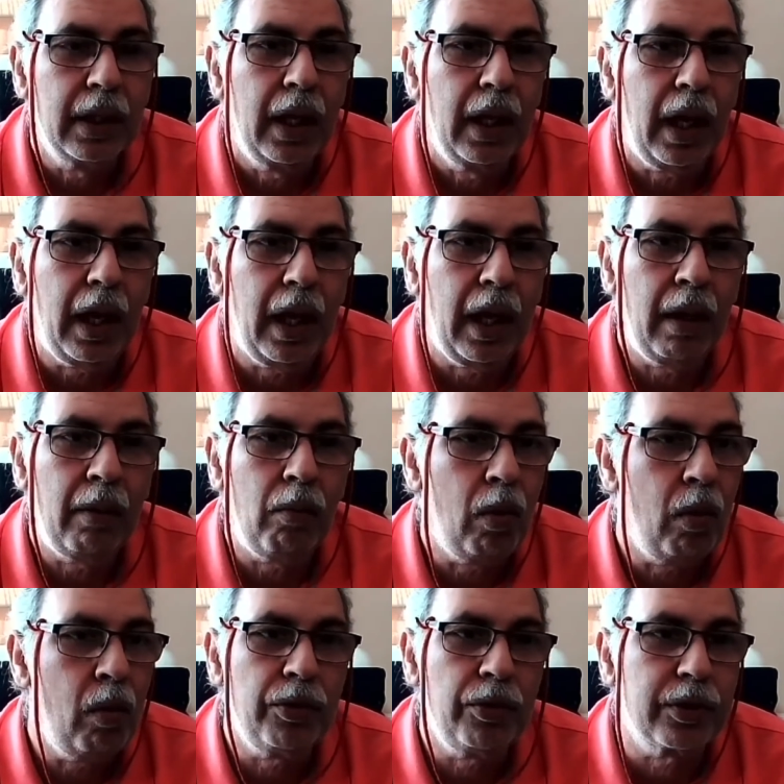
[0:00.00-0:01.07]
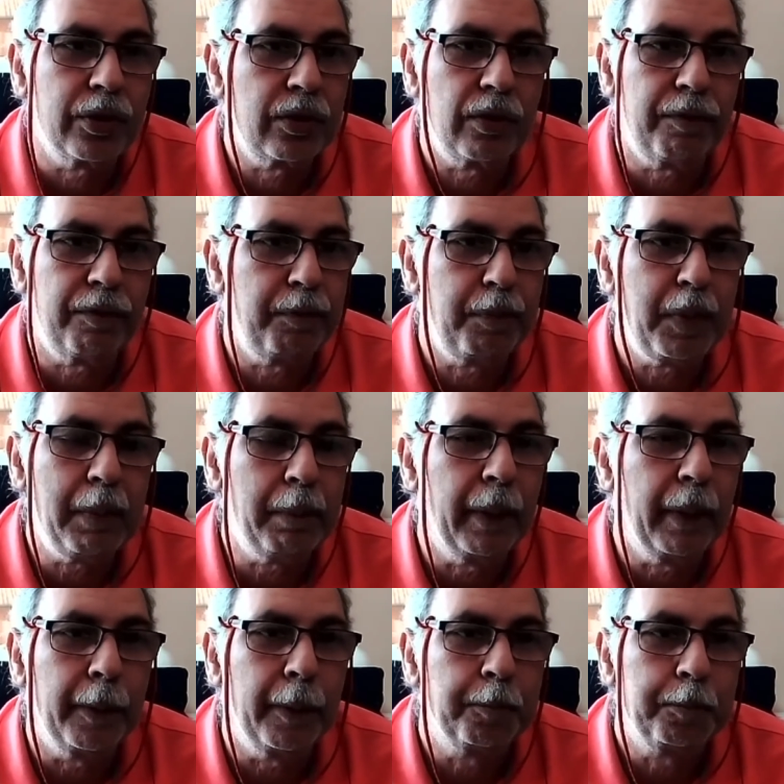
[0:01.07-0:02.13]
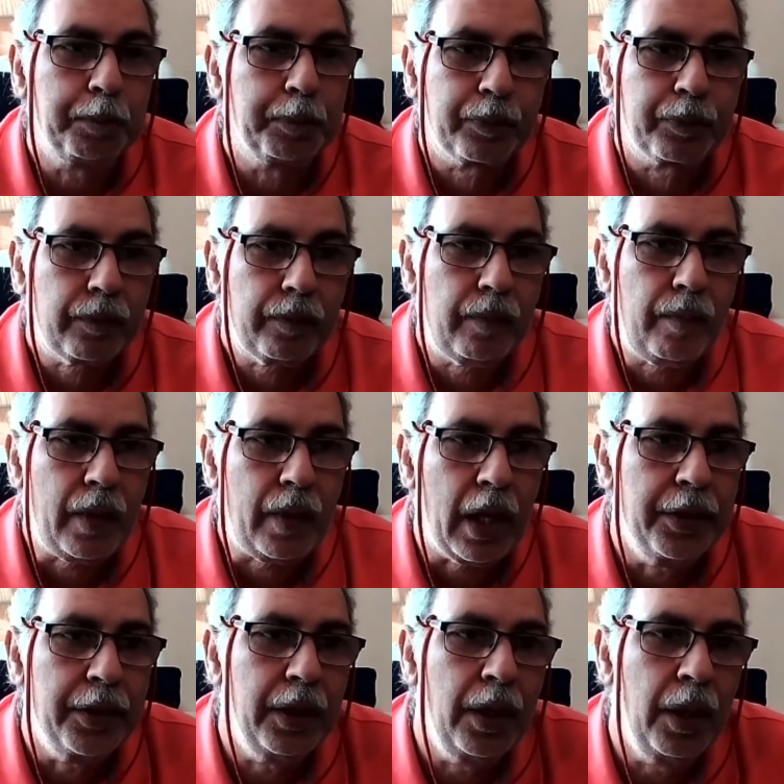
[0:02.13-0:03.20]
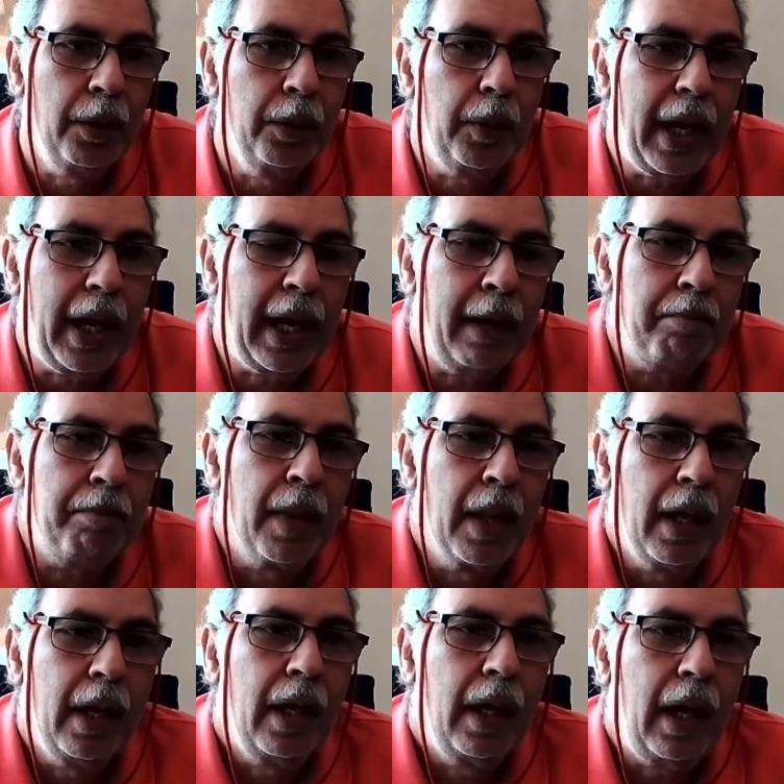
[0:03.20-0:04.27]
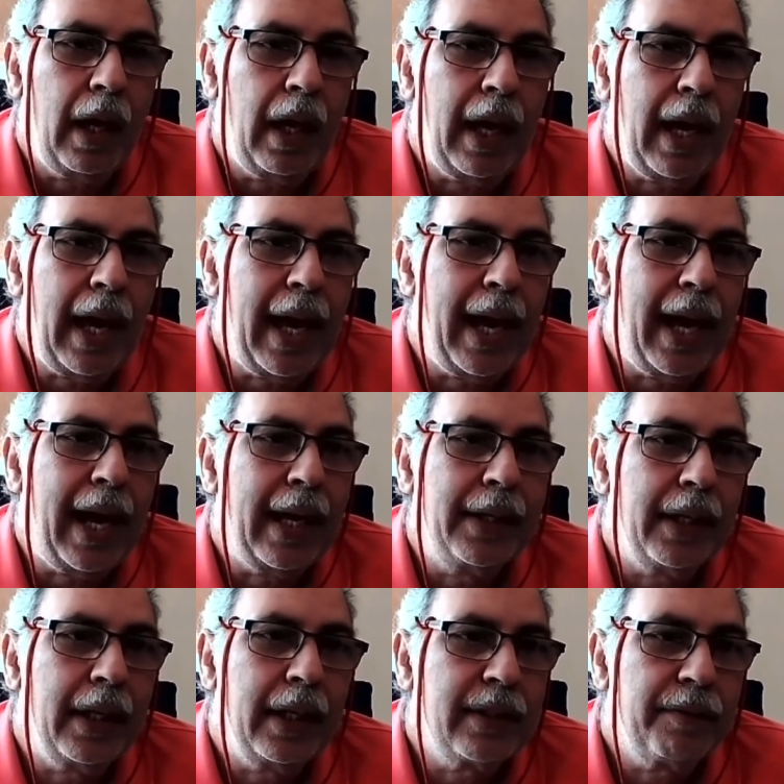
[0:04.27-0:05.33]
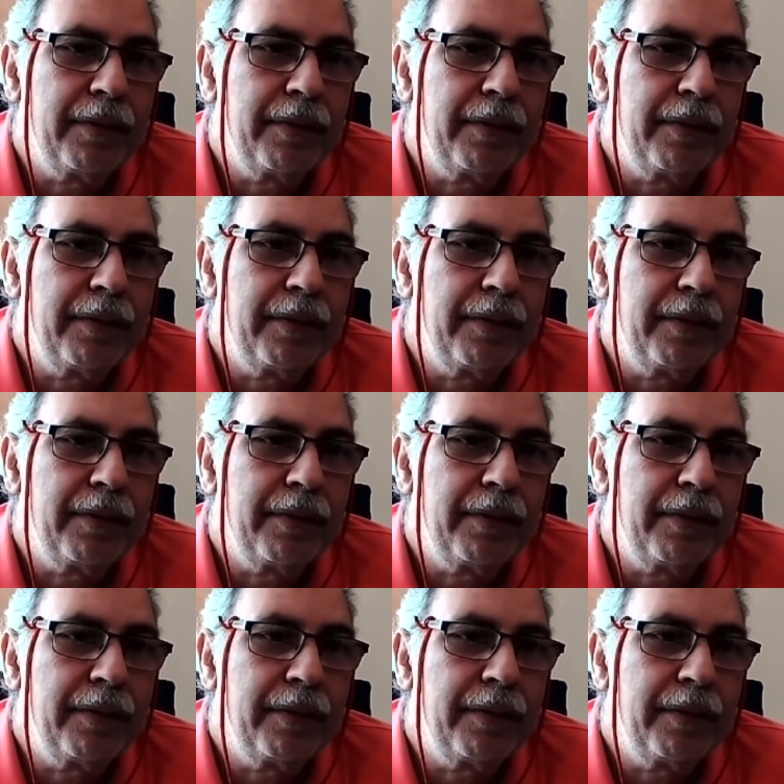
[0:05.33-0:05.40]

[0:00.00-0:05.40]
all sorts of people, and it's a